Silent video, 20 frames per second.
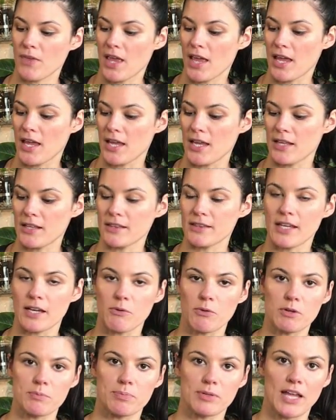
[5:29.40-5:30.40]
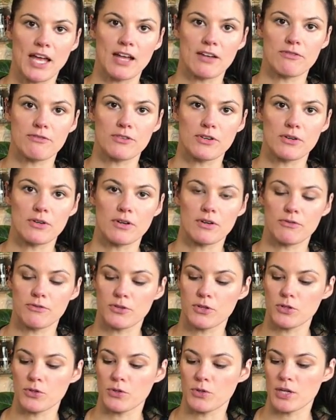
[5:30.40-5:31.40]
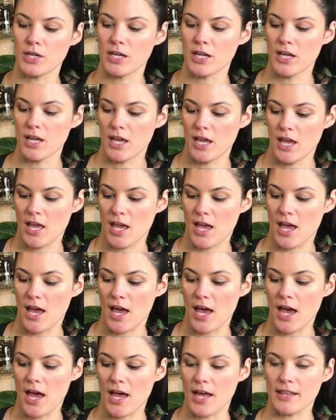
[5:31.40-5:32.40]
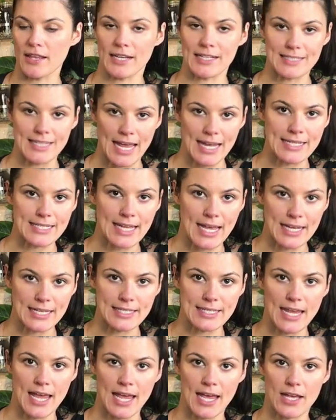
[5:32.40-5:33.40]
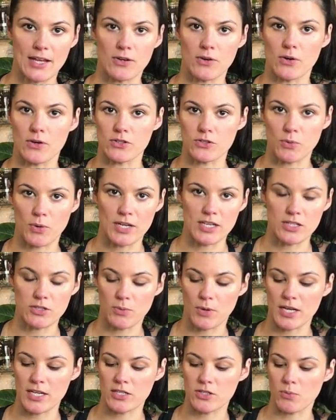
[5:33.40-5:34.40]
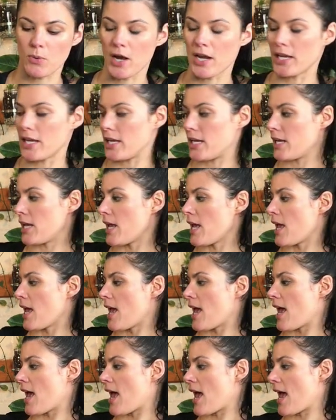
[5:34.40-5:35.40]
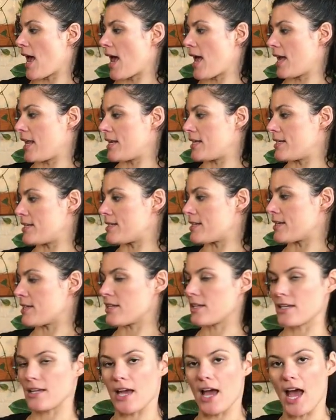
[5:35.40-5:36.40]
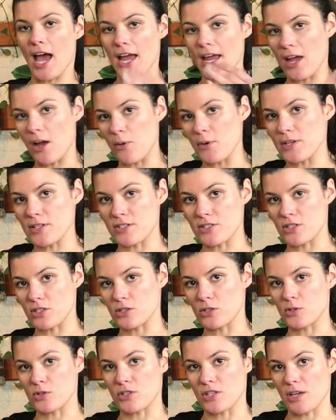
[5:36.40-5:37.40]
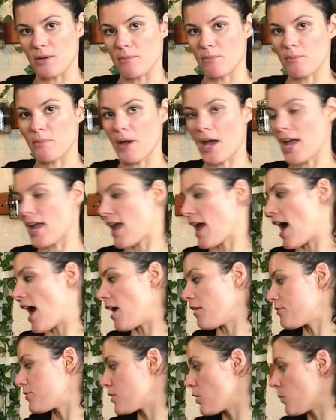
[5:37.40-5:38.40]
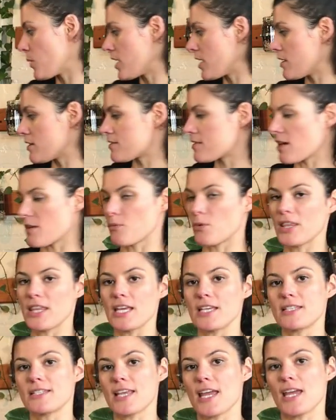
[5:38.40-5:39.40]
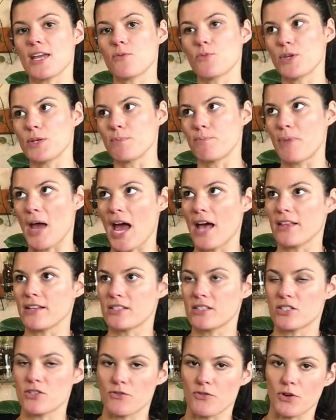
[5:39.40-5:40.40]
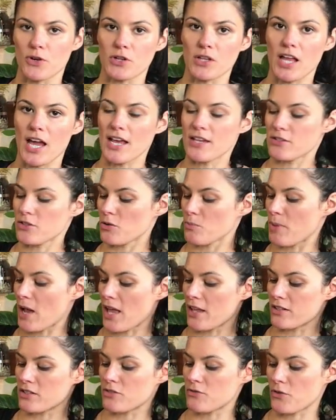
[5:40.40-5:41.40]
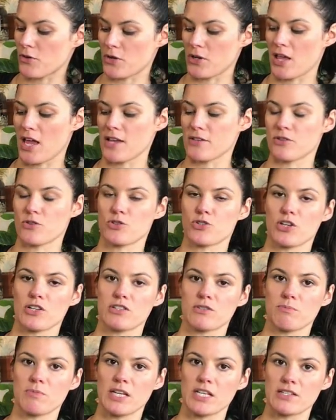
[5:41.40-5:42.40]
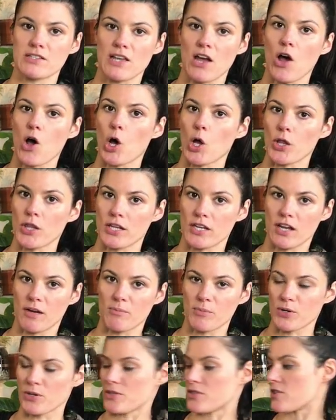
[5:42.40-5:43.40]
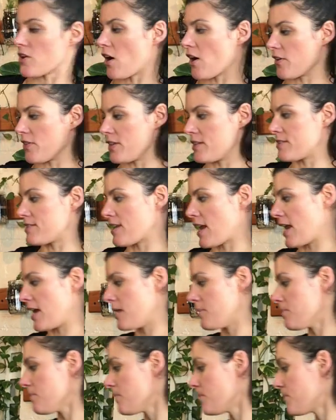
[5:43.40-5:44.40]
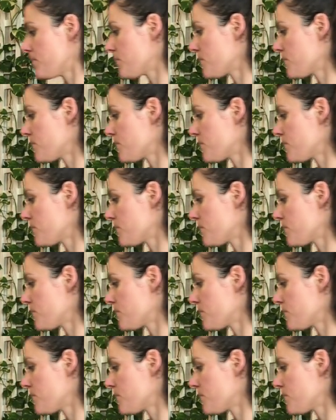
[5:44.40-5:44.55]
liquid plant food like 10-10-10 or 20-20-20, and I always dilute them by half. So when they say balanced fertilizer just means that all the numbers are the same.